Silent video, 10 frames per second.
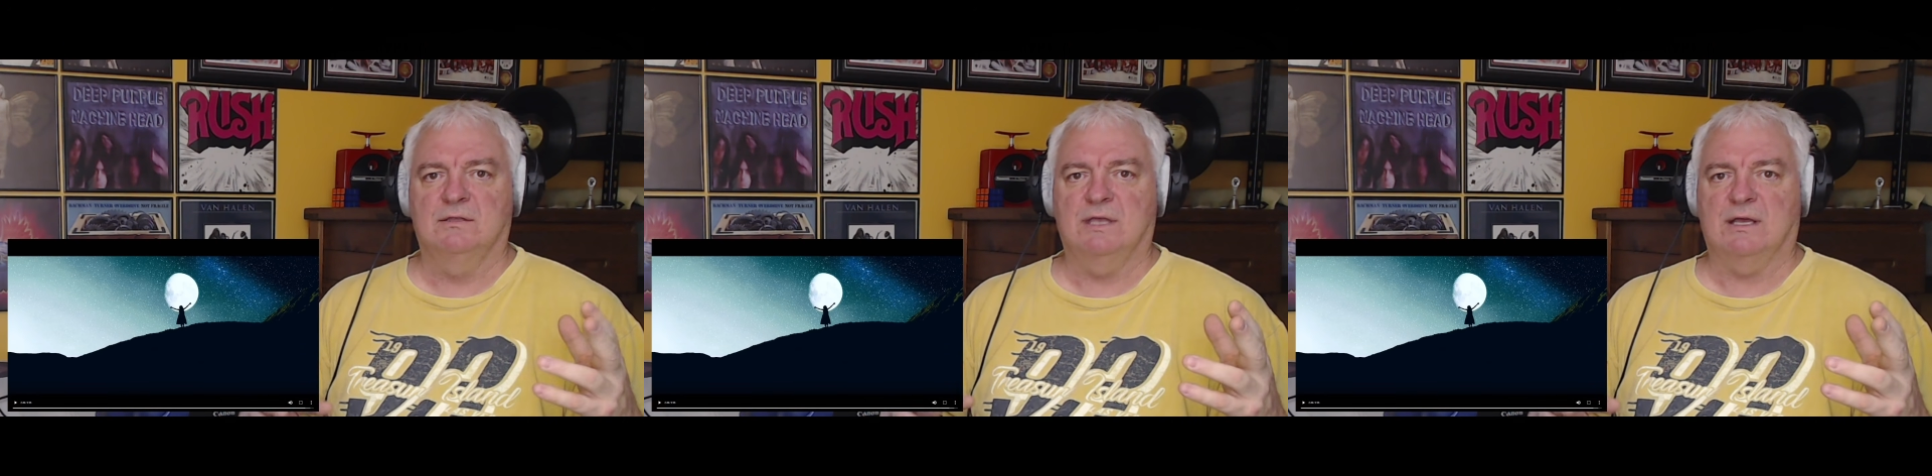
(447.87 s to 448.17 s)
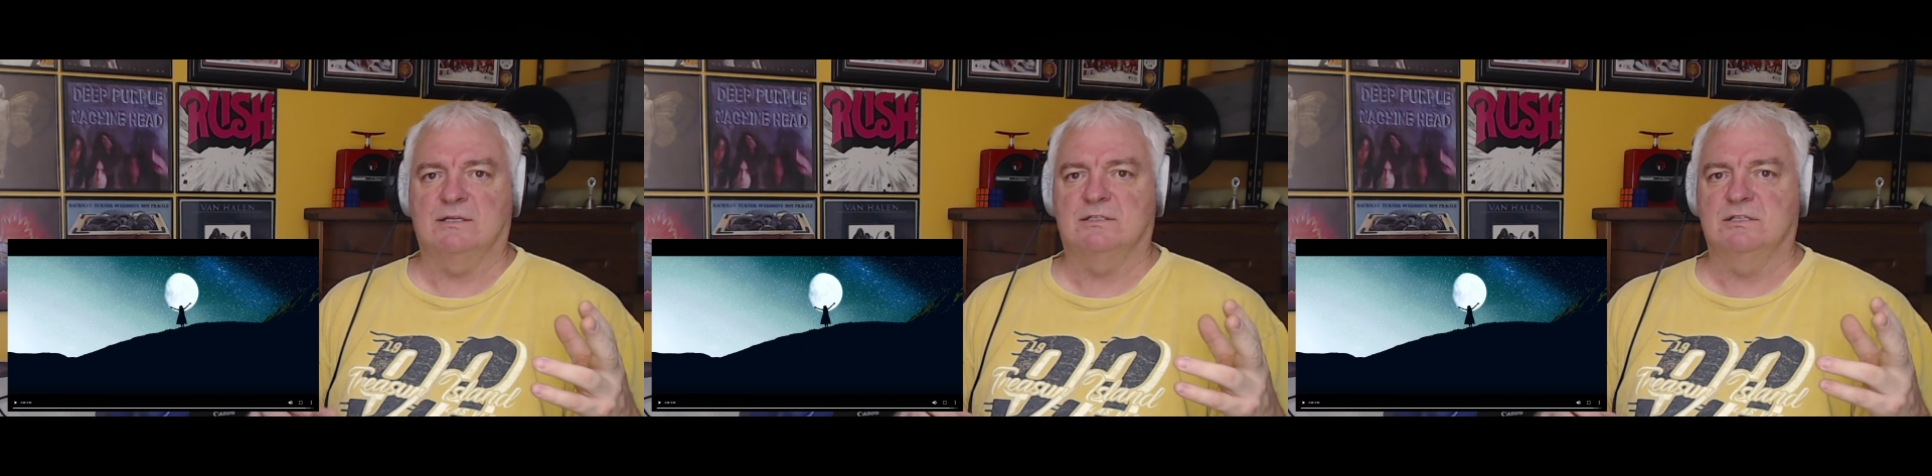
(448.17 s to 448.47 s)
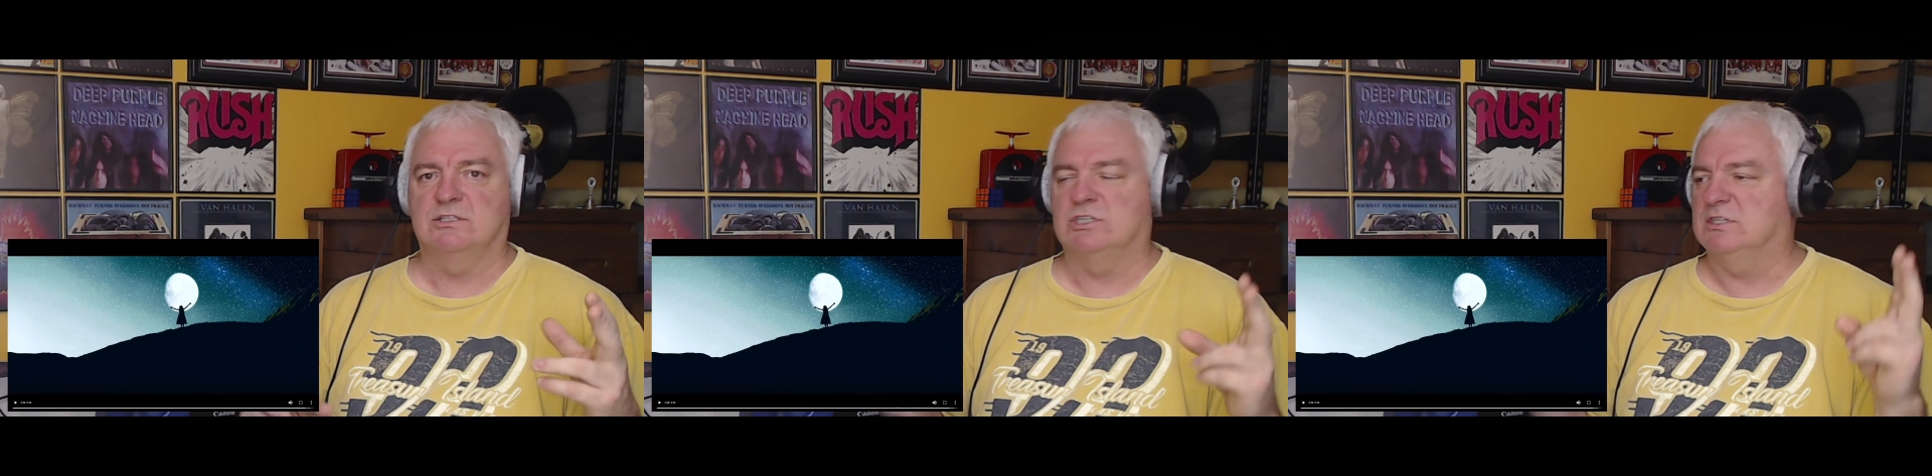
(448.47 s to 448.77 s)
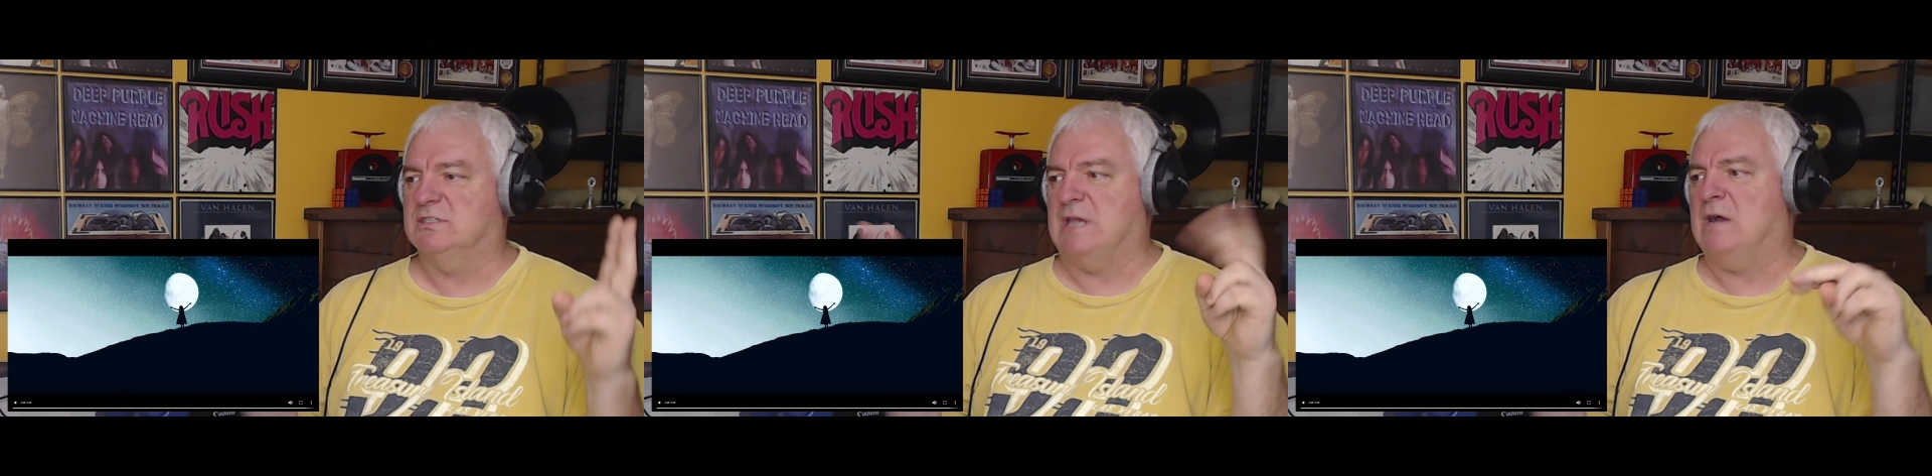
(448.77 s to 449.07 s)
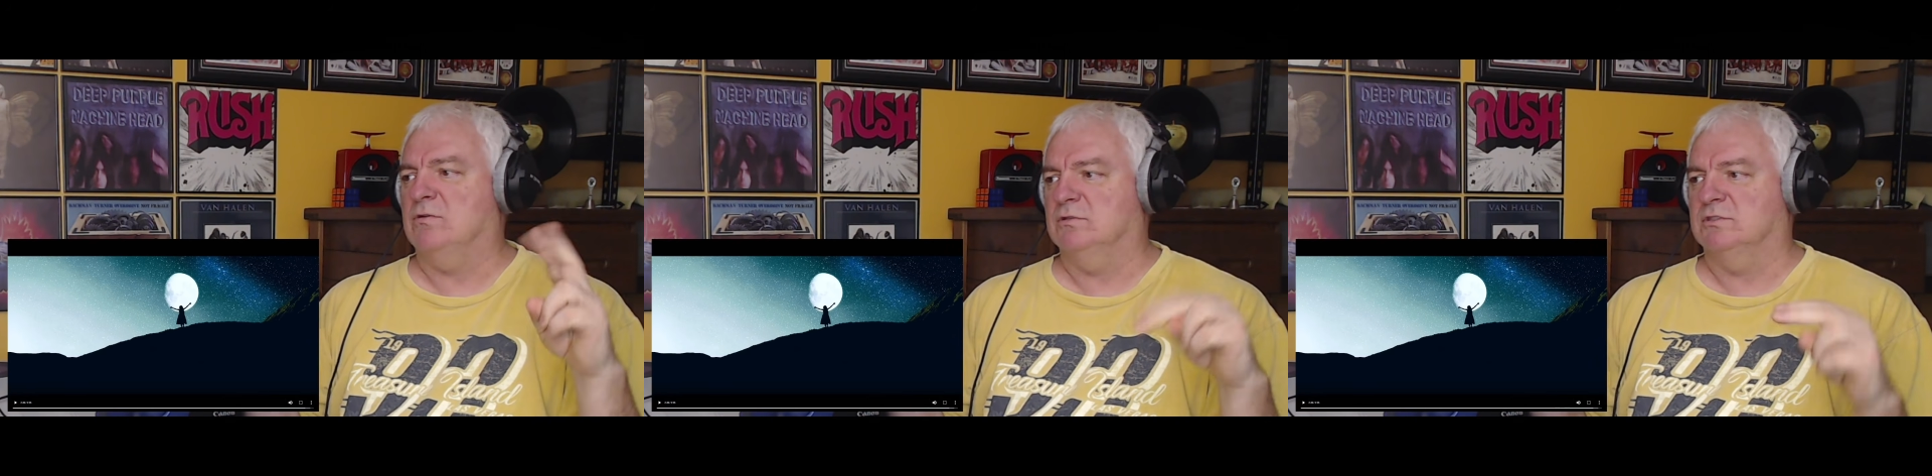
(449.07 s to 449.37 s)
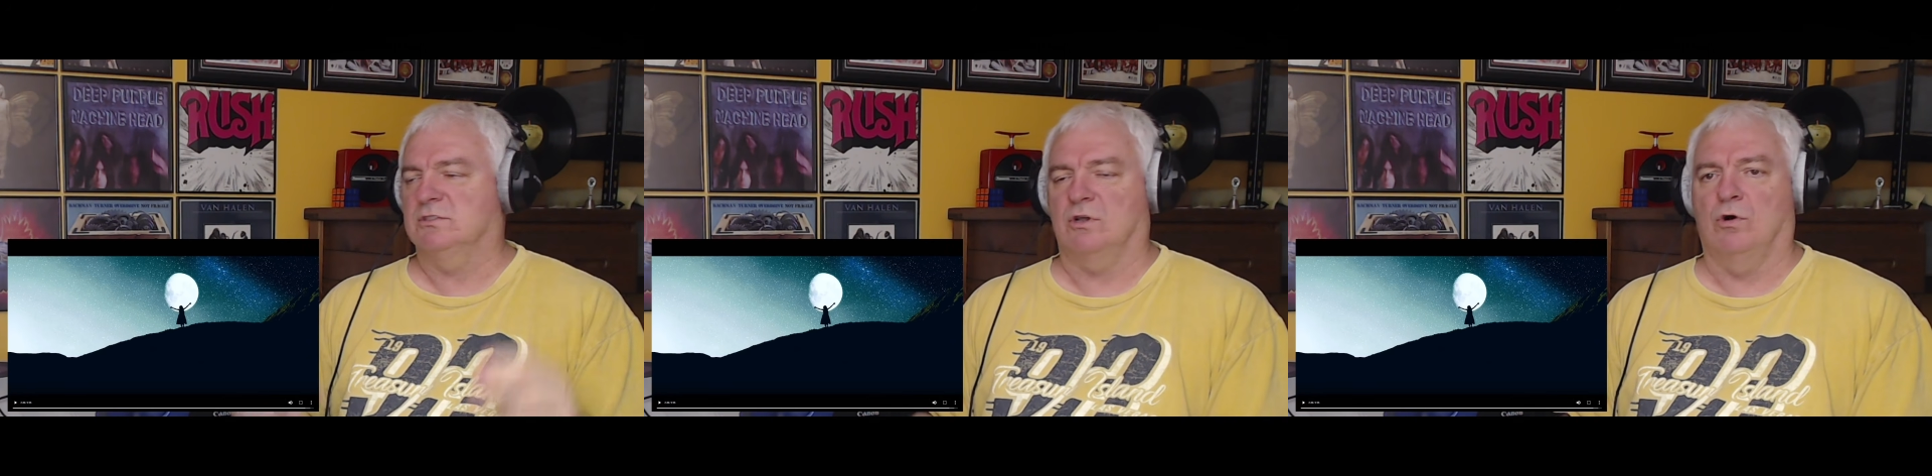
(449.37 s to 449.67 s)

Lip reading: that she sounds